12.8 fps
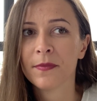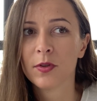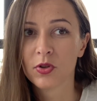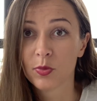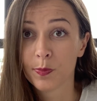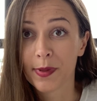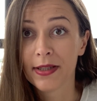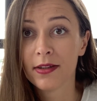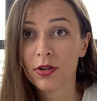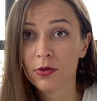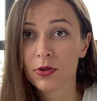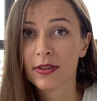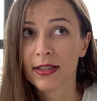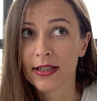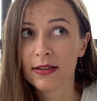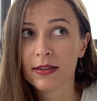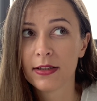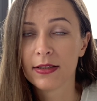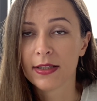you spend those
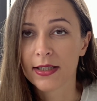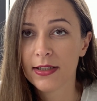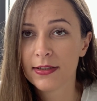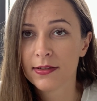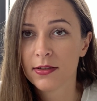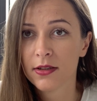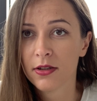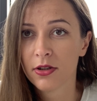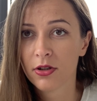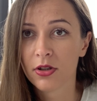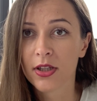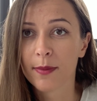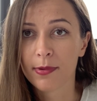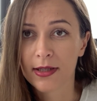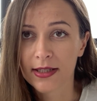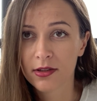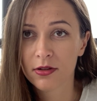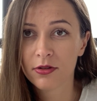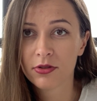90 days on
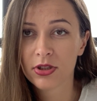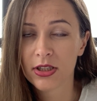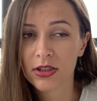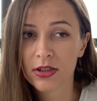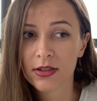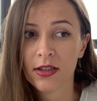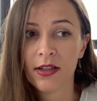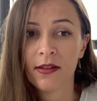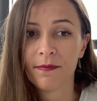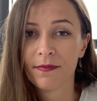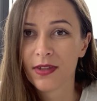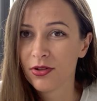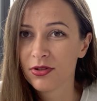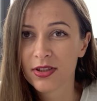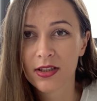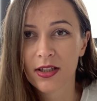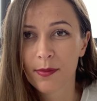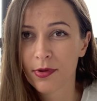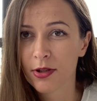applying all those changes, then you set
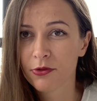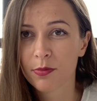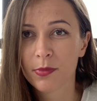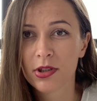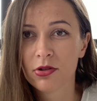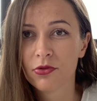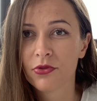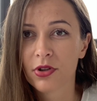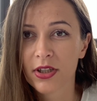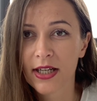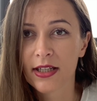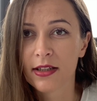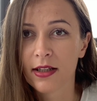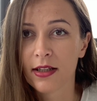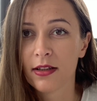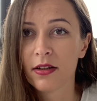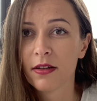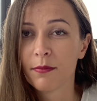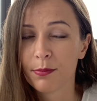it up on automation, you forget it,
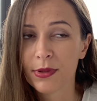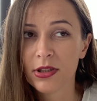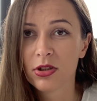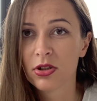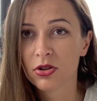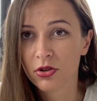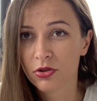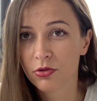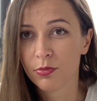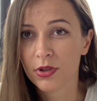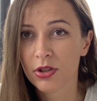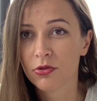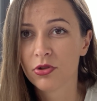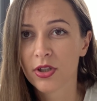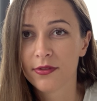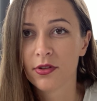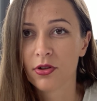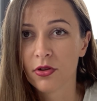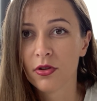and Pinterest is going to bring you
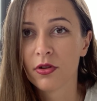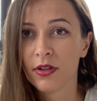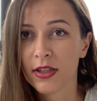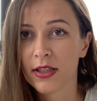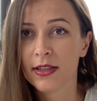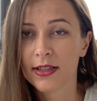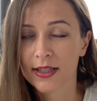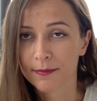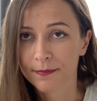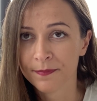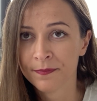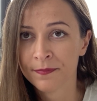traffic all the time.